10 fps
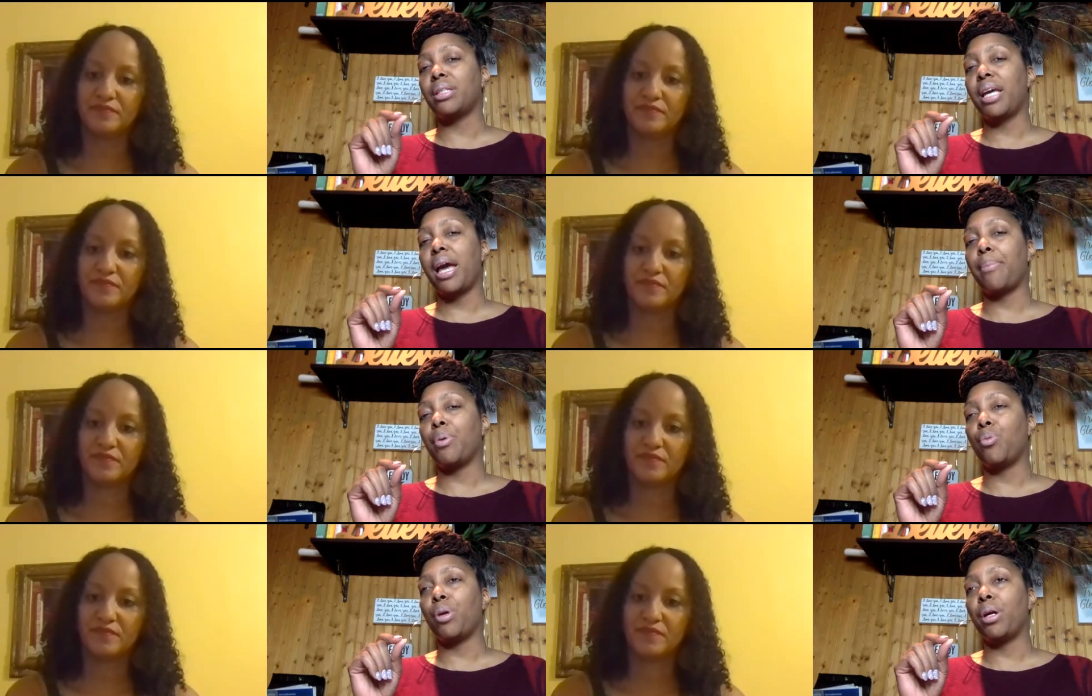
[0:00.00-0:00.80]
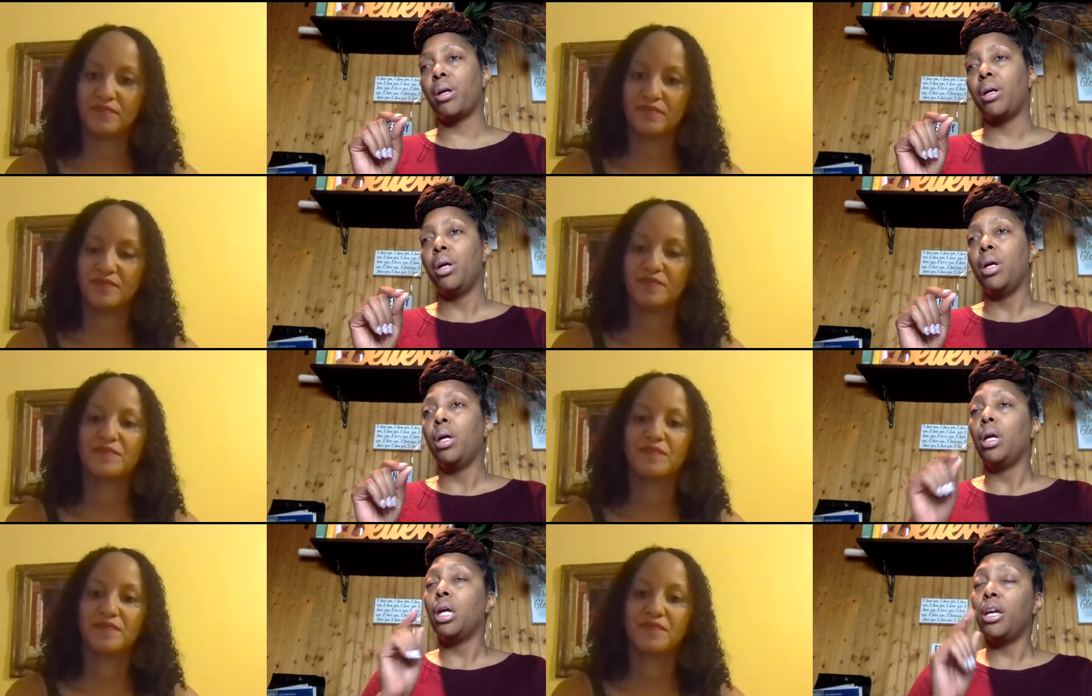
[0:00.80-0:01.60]
Speaker 1: to happen where
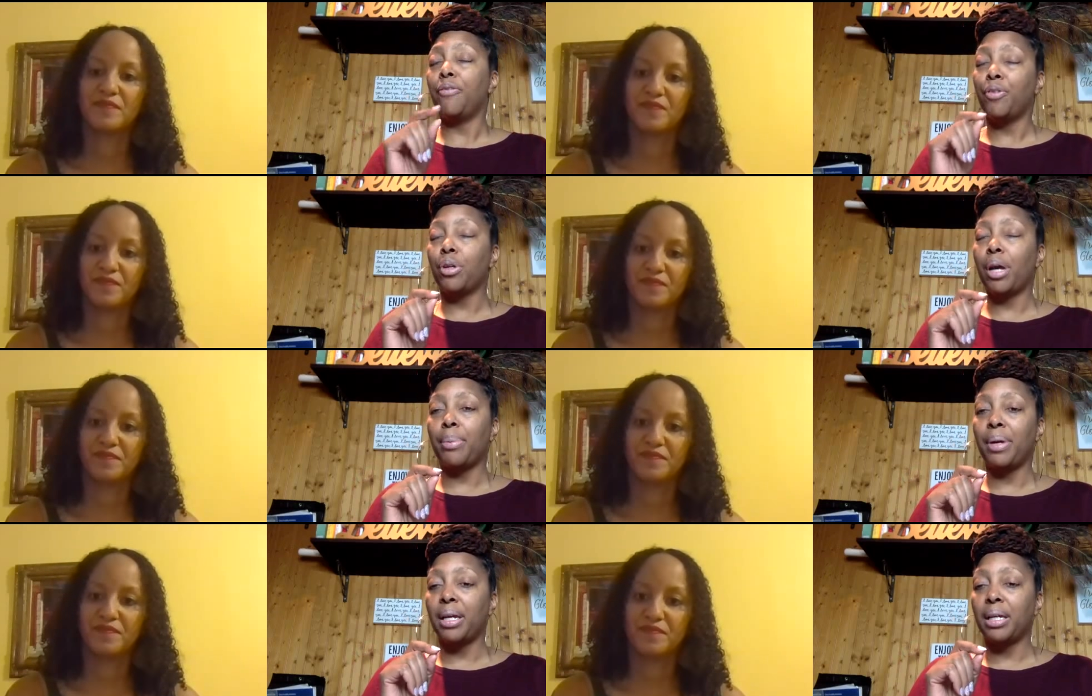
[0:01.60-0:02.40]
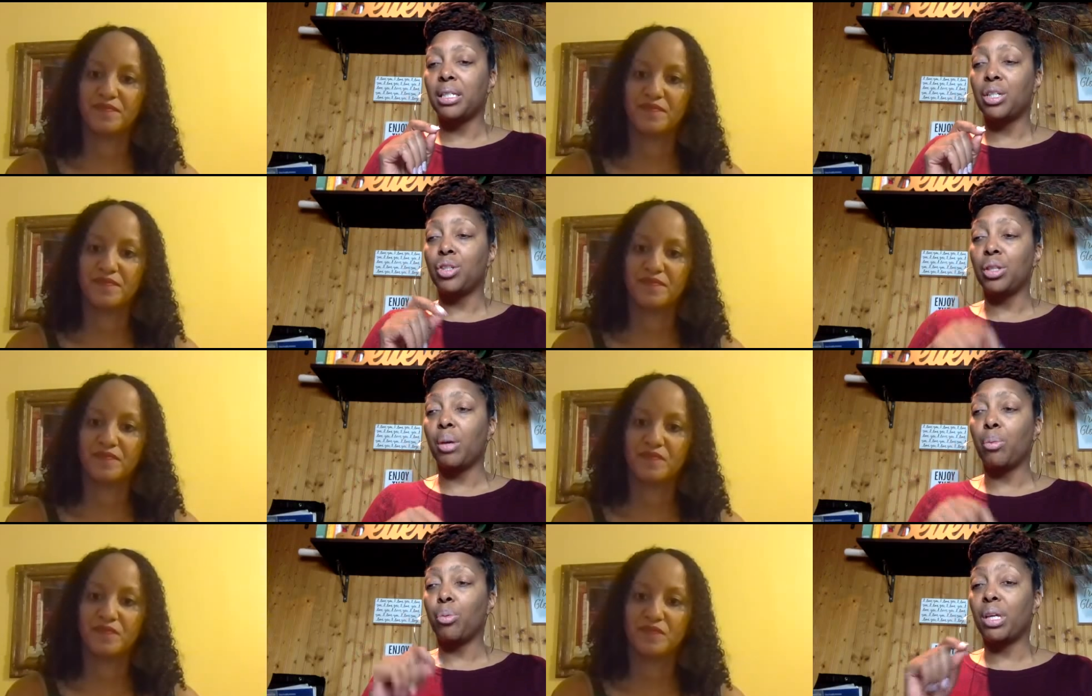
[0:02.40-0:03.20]
if you're not paying attention, they
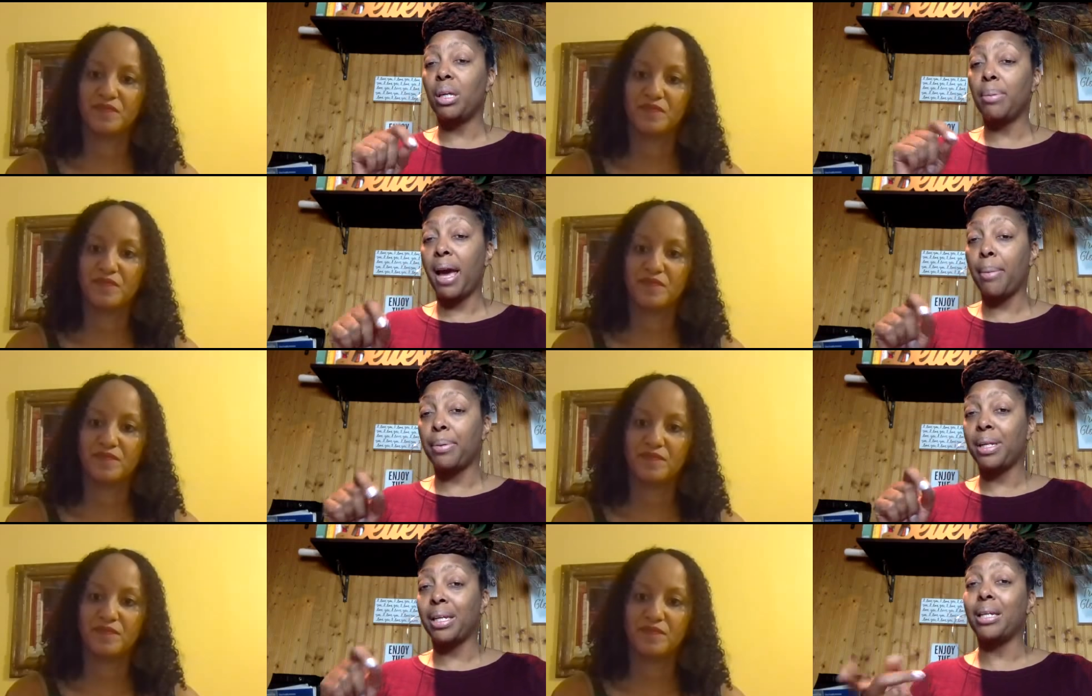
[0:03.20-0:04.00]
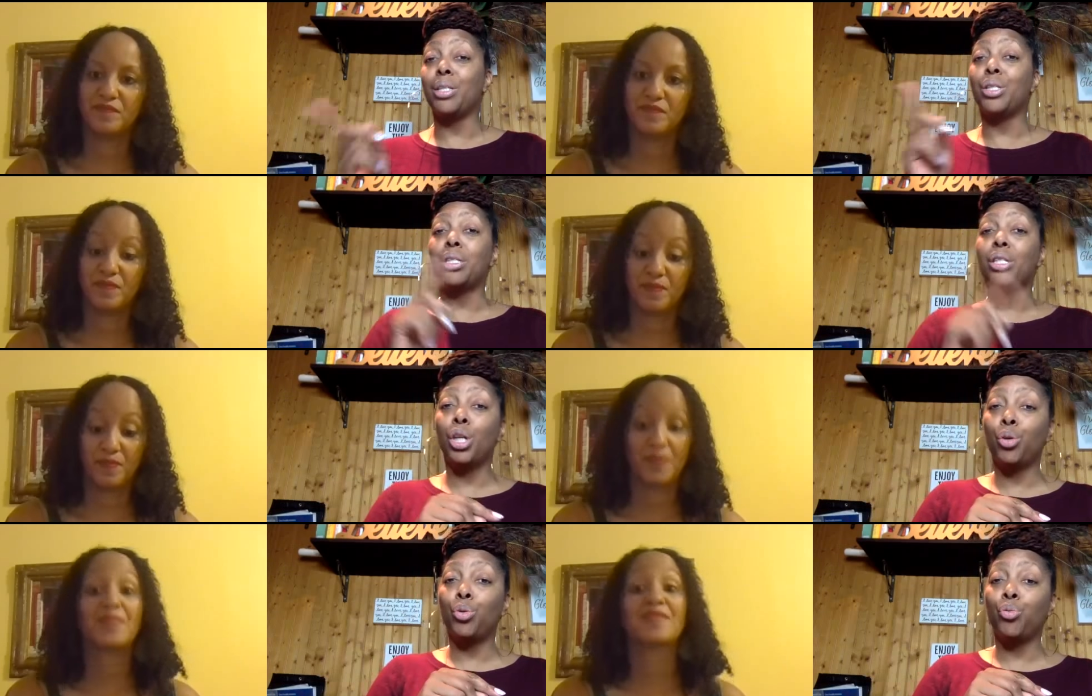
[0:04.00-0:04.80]
will keep happening until
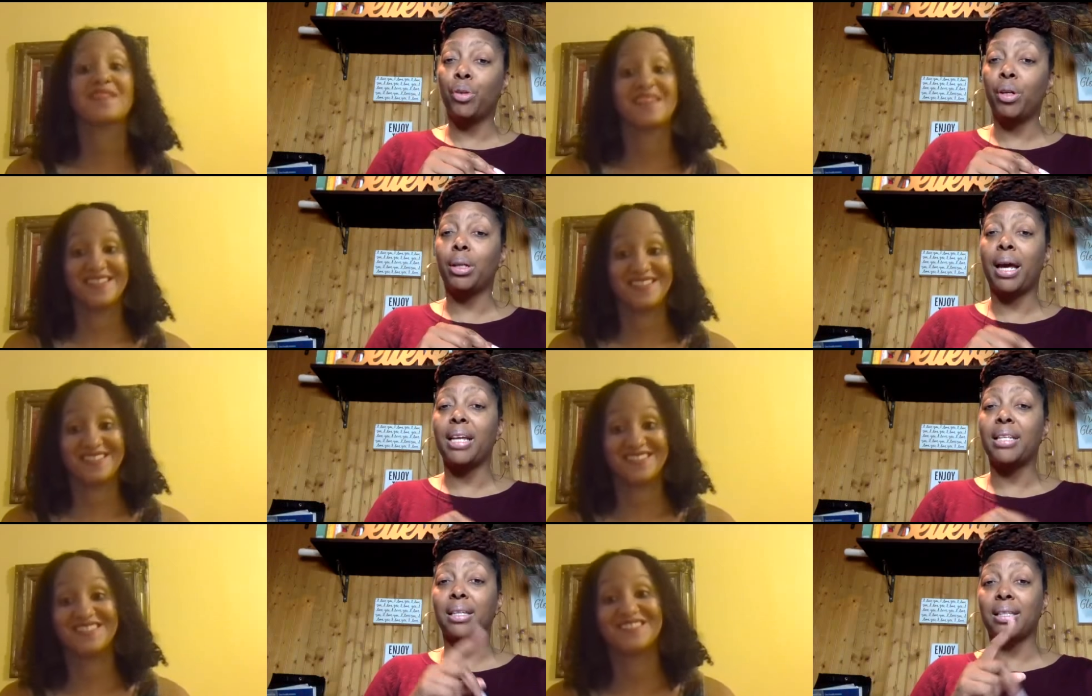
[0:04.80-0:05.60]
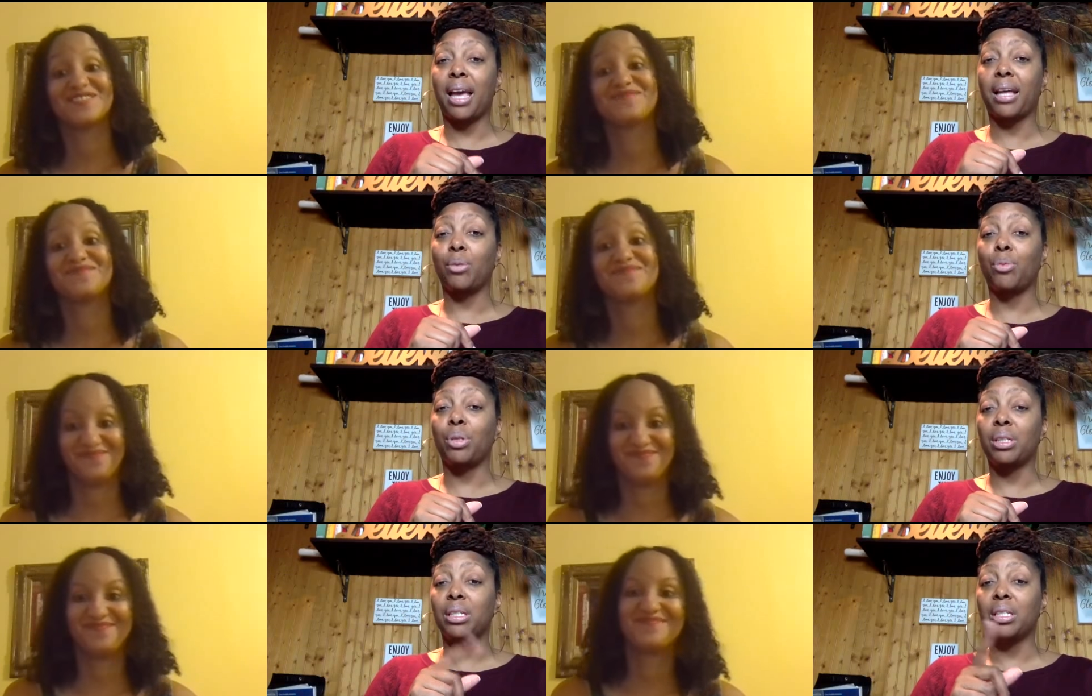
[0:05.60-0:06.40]
you realize exactly what it
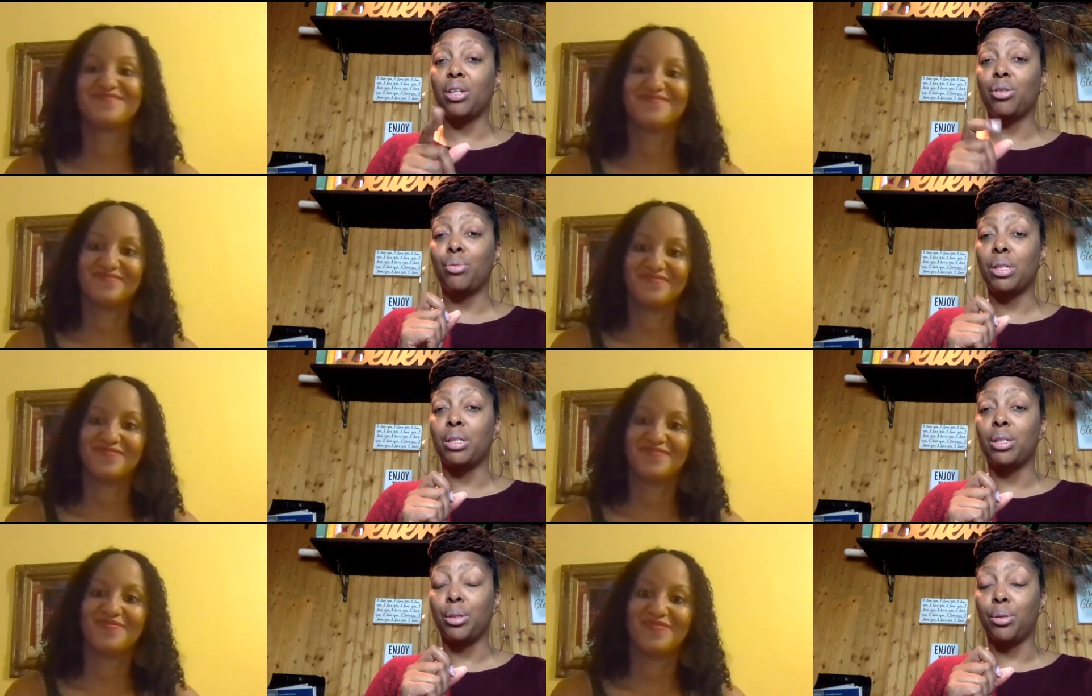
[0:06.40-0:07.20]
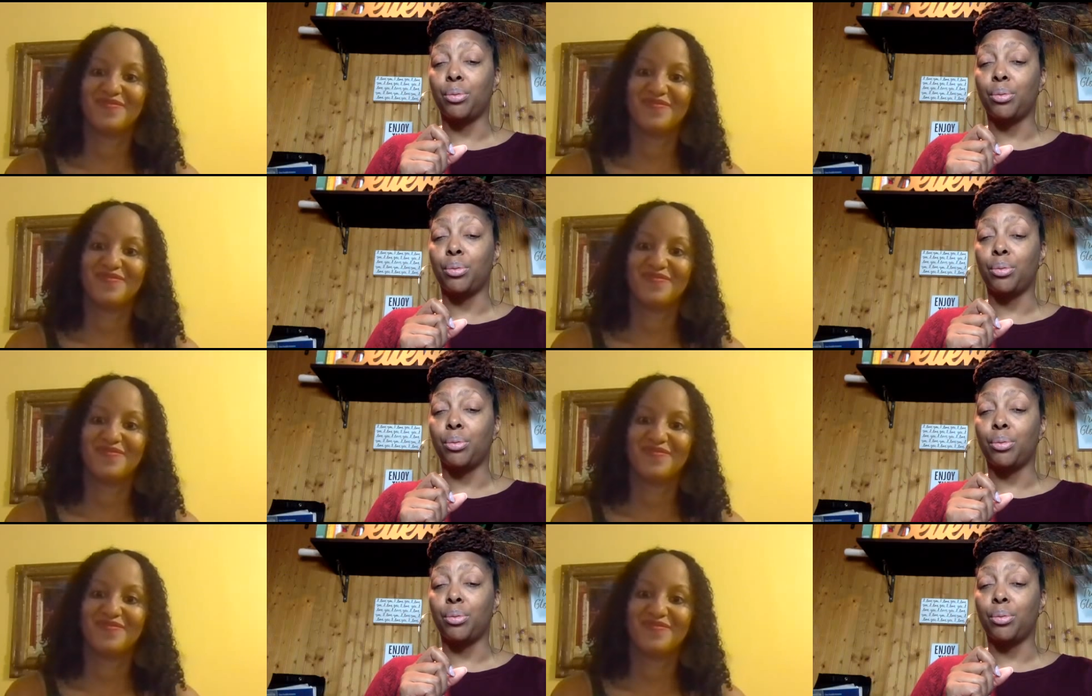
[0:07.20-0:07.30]
is that you didn't do